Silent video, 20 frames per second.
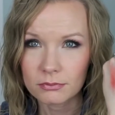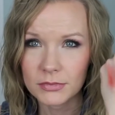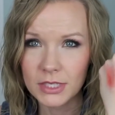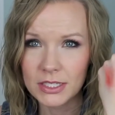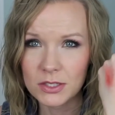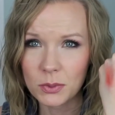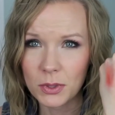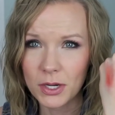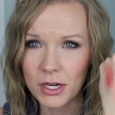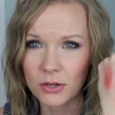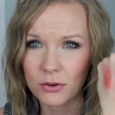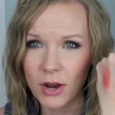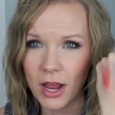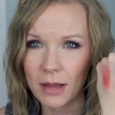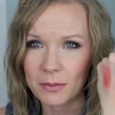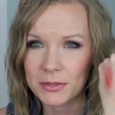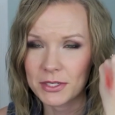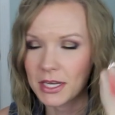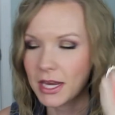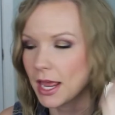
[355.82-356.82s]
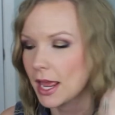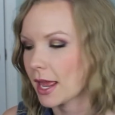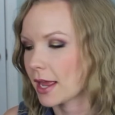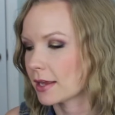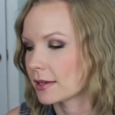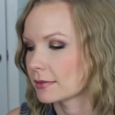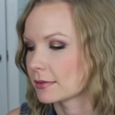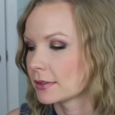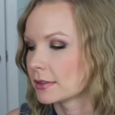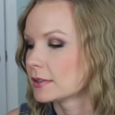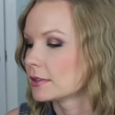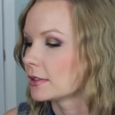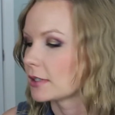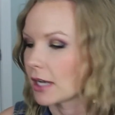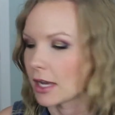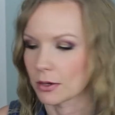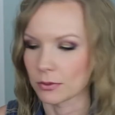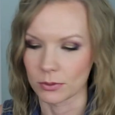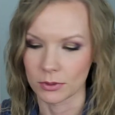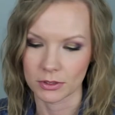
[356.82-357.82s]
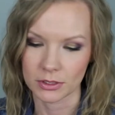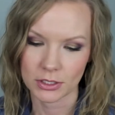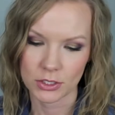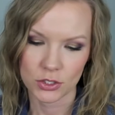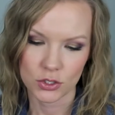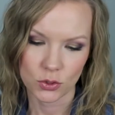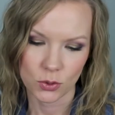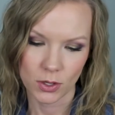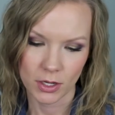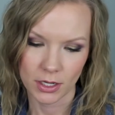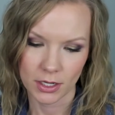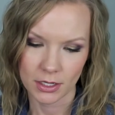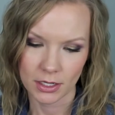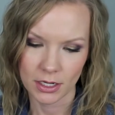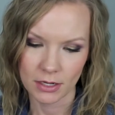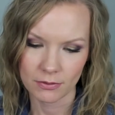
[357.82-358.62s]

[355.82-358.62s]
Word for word: that's what I grabbed today. I really enjoy it.